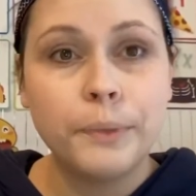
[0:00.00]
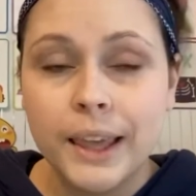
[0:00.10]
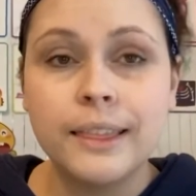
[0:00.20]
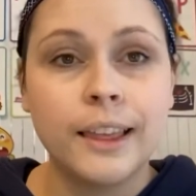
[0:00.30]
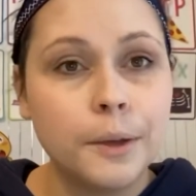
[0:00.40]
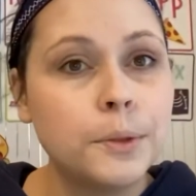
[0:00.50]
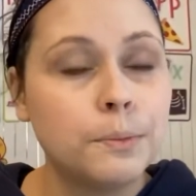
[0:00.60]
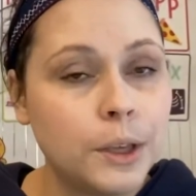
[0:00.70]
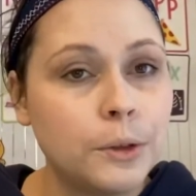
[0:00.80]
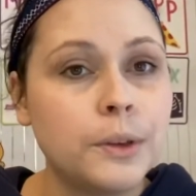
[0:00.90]
help them
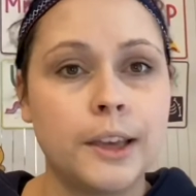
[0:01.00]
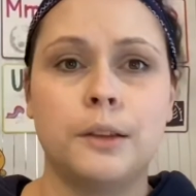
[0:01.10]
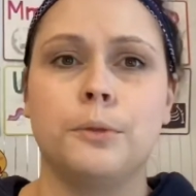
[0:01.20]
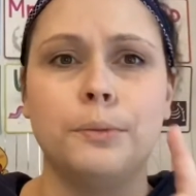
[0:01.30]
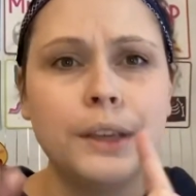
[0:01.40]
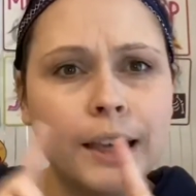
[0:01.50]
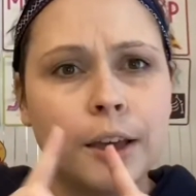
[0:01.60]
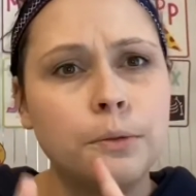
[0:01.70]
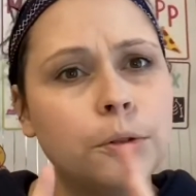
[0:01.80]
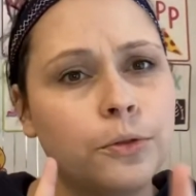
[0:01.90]
make you accountable, be
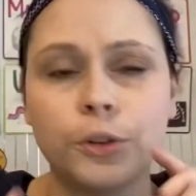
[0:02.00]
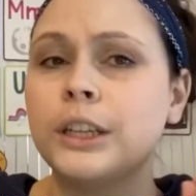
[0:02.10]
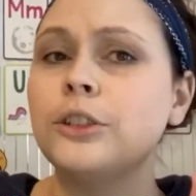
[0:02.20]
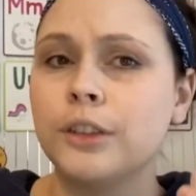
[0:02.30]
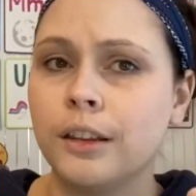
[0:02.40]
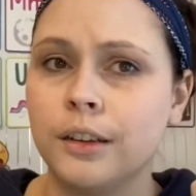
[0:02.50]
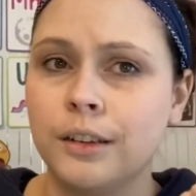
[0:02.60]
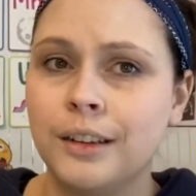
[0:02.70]
accountable for each other.